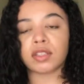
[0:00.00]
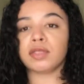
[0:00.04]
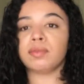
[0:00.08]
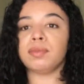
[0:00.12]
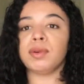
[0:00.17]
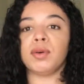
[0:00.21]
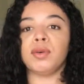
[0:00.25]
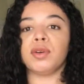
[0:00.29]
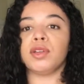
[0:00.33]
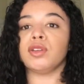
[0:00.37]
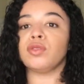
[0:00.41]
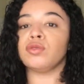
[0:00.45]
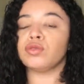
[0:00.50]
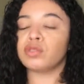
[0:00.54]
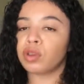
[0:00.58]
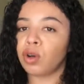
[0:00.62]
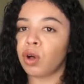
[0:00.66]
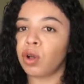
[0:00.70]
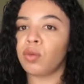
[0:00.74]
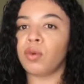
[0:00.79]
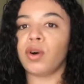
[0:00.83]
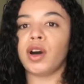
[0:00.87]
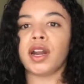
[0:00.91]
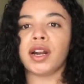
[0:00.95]
But when you use
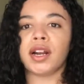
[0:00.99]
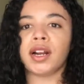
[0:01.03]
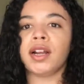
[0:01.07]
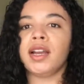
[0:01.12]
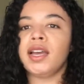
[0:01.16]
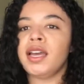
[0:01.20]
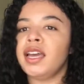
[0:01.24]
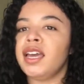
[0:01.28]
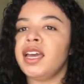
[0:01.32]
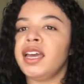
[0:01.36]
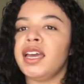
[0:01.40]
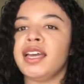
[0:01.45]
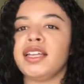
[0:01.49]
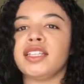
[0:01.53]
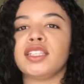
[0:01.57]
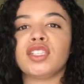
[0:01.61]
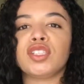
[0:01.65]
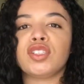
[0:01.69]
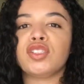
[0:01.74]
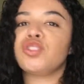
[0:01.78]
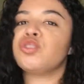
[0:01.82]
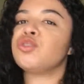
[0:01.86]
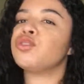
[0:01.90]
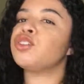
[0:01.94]
cold water,
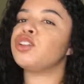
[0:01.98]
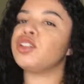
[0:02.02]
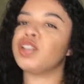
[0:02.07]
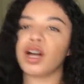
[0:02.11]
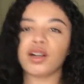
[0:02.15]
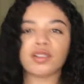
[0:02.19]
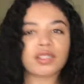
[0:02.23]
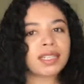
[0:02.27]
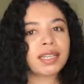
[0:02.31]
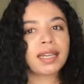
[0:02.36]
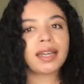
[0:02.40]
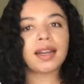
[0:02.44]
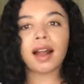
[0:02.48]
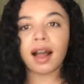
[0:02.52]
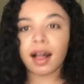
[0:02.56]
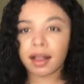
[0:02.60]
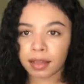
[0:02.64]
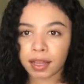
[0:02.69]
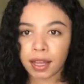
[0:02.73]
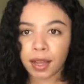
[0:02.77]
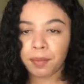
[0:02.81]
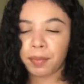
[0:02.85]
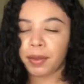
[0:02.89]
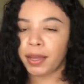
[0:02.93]
it's closing it all
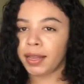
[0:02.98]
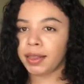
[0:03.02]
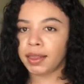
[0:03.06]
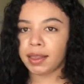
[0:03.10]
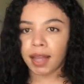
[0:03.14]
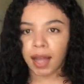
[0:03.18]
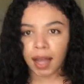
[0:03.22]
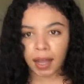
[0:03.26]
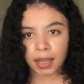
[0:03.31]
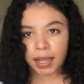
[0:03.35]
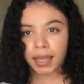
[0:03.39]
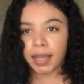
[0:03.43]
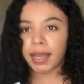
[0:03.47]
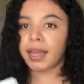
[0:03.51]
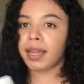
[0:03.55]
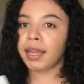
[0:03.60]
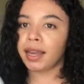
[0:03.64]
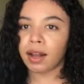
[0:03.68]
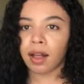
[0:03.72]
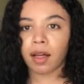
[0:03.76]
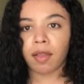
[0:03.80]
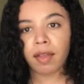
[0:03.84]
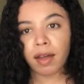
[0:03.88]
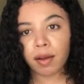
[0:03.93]
up and locking in
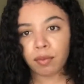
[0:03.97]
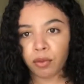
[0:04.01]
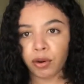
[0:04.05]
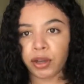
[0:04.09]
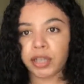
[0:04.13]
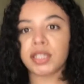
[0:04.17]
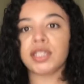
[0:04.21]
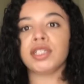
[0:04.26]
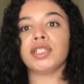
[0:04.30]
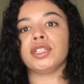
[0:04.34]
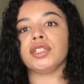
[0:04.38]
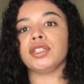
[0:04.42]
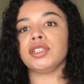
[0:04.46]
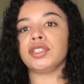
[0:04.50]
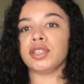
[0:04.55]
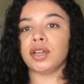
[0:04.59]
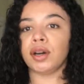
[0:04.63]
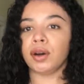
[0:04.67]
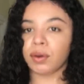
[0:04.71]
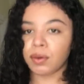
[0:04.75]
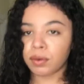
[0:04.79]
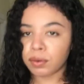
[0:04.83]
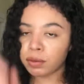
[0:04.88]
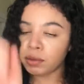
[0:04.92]
all that moisture.
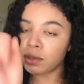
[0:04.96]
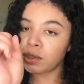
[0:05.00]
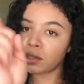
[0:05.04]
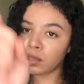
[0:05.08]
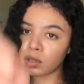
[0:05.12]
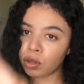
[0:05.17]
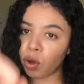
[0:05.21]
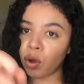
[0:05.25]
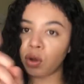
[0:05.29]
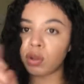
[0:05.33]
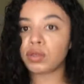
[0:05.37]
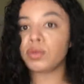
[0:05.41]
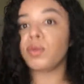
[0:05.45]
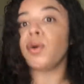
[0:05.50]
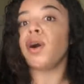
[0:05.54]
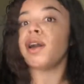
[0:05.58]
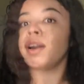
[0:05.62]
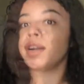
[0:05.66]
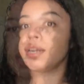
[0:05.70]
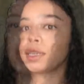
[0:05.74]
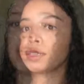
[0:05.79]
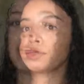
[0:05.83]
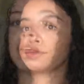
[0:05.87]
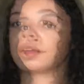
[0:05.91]
So cold
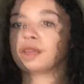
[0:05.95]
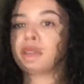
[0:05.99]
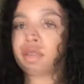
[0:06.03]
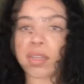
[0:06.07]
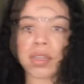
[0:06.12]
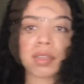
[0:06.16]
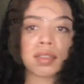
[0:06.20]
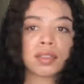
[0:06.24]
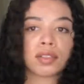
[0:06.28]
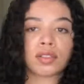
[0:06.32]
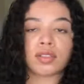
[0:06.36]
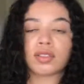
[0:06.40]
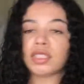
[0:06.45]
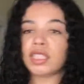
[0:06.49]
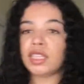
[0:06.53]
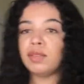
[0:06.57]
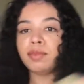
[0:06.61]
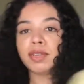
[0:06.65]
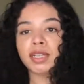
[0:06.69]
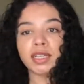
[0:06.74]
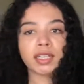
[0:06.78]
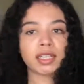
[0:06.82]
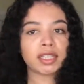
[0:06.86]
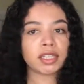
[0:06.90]
water. Deep
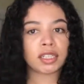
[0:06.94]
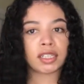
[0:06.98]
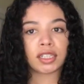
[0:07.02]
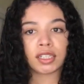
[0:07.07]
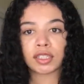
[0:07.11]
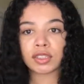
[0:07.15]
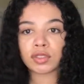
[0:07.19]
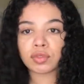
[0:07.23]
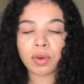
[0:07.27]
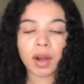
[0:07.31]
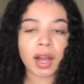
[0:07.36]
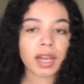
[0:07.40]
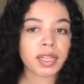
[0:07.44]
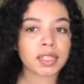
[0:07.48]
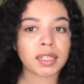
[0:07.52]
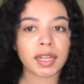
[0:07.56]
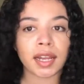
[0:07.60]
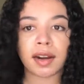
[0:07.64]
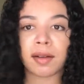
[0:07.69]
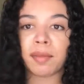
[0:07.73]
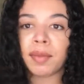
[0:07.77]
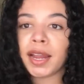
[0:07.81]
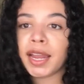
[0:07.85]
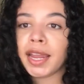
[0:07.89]
conditioners washed out
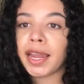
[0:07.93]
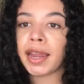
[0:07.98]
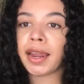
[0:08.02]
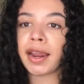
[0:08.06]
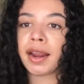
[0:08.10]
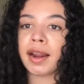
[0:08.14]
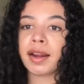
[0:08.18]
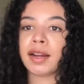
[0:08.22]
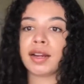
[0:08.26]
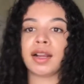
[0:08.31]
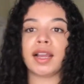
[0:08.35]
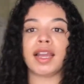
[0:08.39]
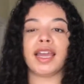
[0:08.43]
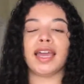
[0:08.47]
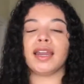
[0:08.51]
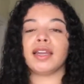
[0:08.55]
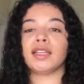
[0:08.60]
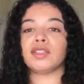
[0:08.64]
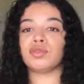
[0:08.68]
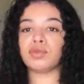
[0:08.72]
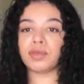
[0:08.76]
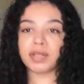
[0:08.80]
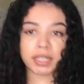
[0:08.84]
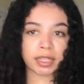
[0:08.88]
of my hair, and
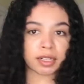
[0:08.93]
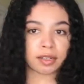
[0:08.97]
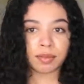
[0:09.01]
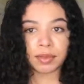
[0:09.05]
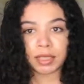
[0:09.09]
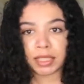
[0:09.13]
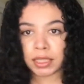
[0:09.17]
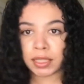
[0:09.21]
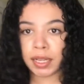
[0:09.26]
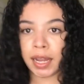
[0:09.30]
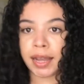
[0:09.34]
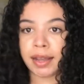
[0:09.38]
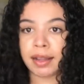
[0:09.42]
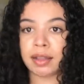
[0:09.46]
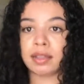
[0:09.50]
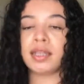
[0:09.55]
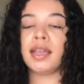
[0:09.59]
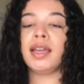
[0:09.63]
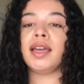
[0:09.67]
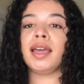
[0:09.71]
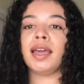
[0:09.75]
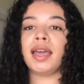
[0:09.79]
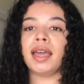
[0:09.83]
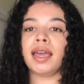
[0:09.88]
it's ready to be styled.
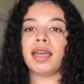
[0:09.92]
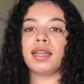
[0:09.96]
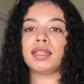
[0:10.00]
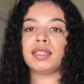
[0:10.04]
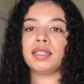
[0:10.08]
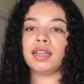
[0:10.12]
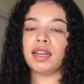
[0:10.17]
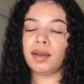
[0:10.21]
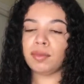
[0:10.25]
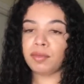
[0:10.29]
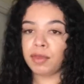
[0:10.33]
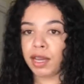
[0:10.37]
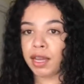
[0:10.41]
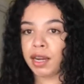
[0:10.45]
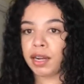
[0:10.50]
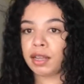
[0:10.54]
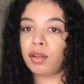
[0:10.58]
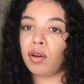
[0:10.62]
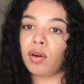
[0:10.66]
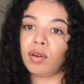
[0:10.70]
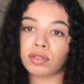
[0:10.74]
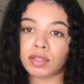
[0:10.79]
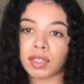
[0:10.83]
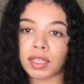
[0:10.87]
And today I'm gonna
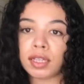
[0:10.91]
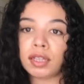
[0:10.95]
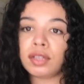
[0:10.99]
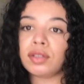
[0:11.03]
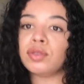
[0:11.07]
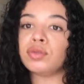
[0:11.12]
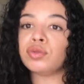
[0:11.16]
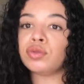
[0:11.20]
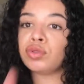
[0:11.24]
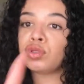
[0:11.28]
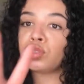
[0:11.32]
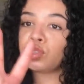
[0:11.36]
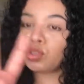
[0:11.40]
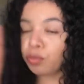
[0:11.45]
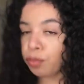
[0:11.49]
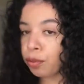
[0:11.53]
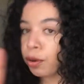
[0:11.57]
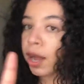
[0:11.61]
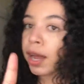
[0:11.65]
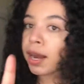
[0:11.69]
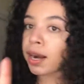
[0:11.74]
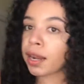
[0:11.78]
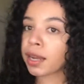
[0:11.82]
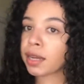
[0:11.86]
only use 2
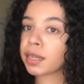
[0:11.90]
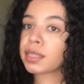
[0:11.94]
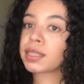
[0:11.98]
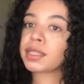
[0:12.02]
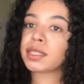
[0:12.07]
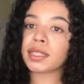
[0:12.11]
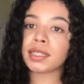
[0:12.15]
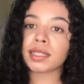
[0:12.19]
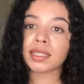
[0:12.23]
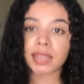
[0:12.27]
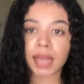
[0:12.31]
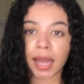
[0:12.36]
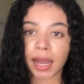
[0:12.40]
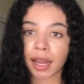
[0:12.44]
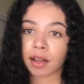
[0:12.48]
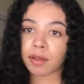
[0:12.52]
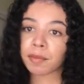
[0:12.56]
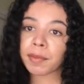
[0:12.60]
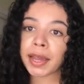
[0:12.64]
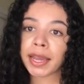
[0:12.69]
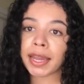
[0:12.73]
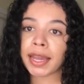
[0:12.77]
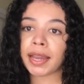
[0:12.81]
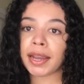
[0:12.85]
products to style
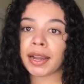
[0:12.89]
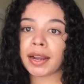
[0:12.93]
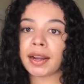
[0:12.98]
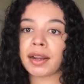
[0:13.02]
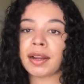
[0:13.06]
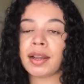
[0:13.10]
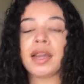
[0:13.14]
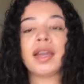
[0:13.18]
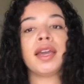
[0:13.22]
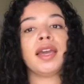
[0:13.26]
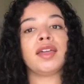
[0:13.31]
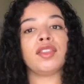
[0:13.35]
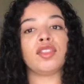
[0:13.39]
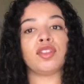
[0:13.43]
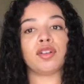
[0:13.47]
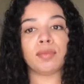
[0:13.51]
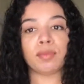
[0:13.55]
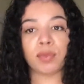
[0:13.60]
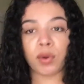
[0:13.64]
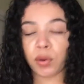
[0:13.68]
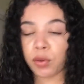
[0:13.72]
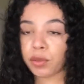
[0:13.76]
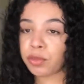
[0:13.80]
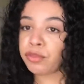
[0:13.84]
my hair, and they're
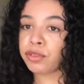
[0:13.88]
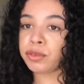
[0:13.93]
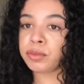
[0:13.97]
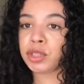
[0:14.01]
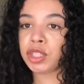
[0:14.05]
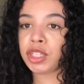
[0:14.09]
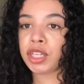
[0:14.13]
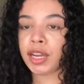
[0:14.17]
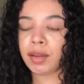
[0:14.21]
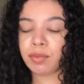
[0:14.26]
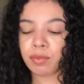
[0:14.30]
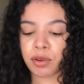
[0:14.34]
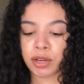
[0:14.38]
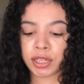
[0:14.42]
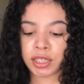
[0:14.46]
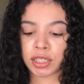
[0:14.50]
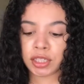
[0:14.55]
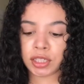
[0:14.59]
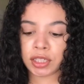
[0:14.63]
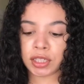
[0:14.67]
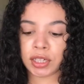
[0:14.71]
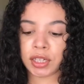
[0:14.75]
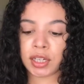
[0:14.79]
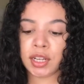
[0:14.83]
both from Shea
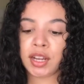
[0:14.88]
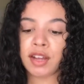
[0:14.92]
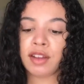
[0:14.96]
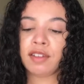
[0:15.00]
Moisture.